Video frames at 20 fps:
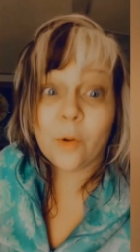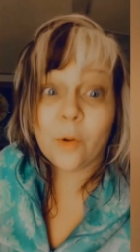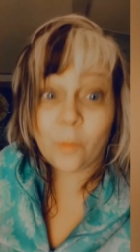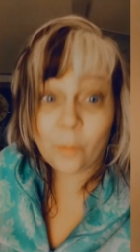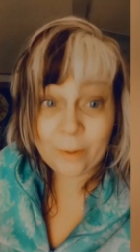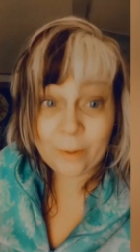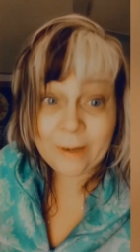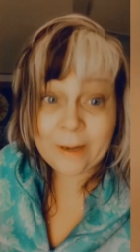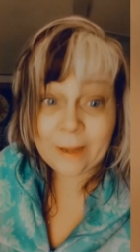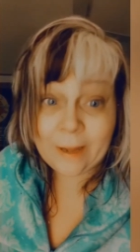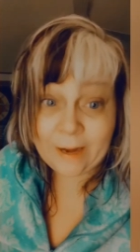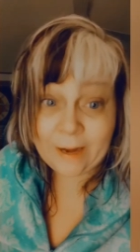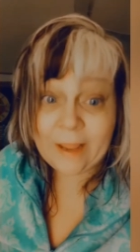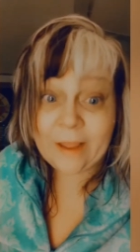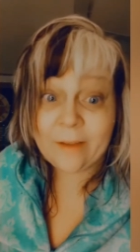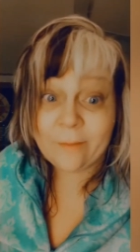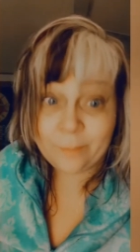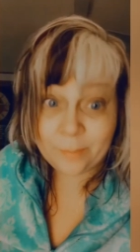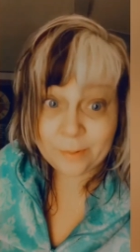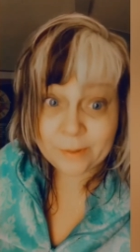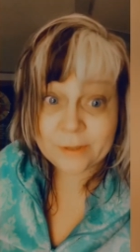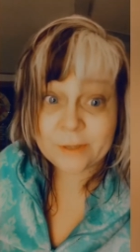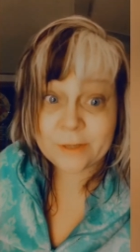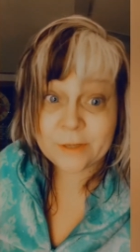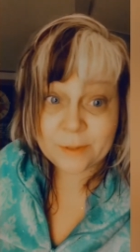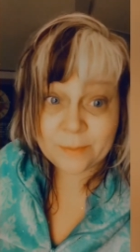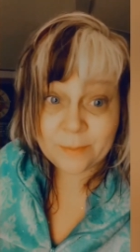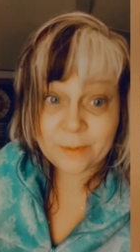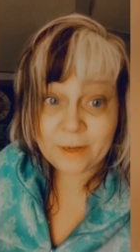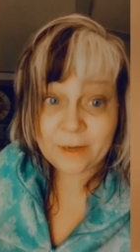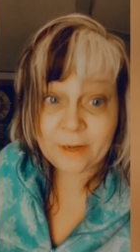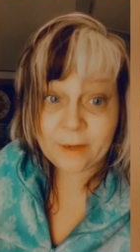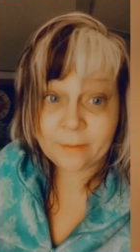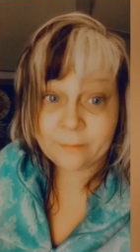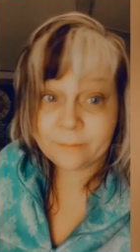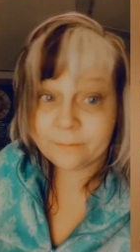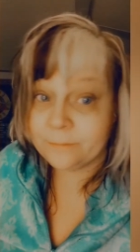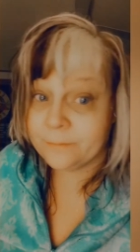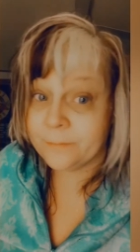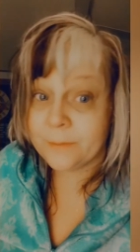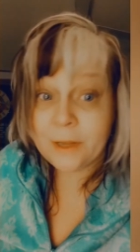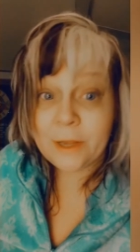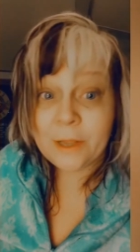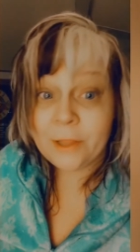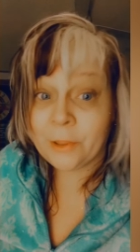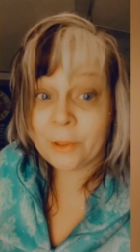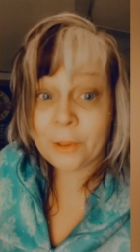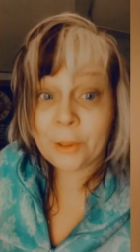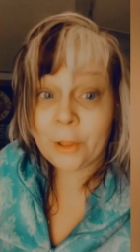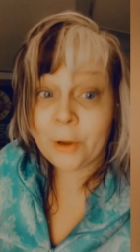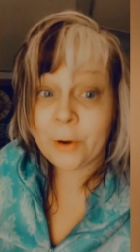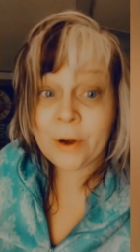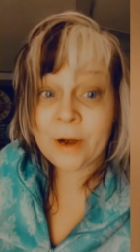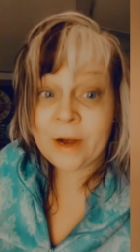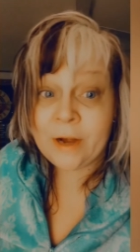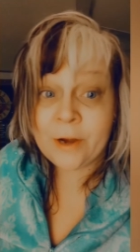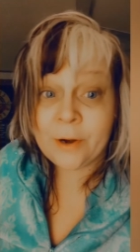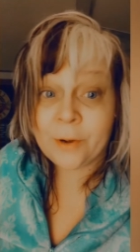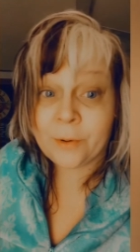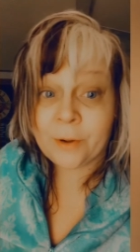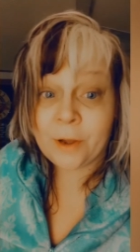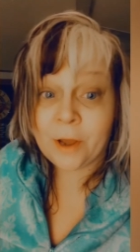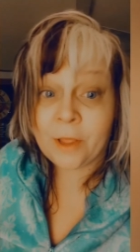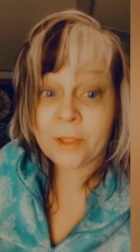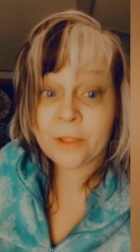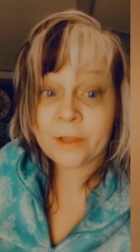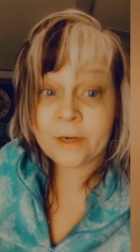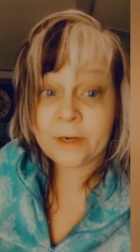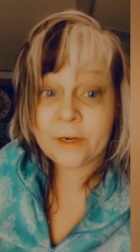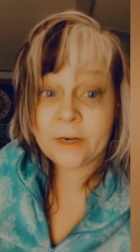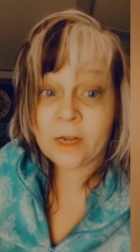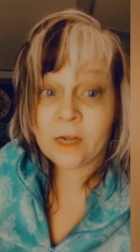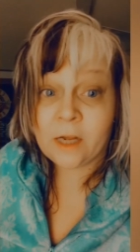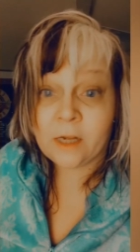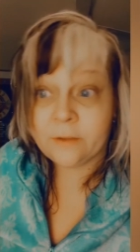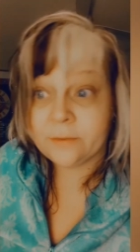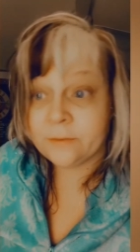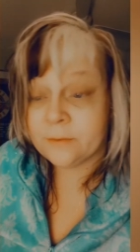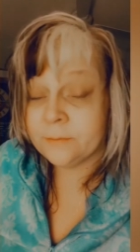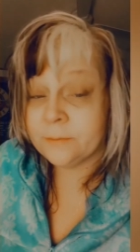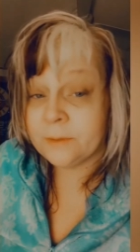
We gotta have business meeting. There ain't no calling it off.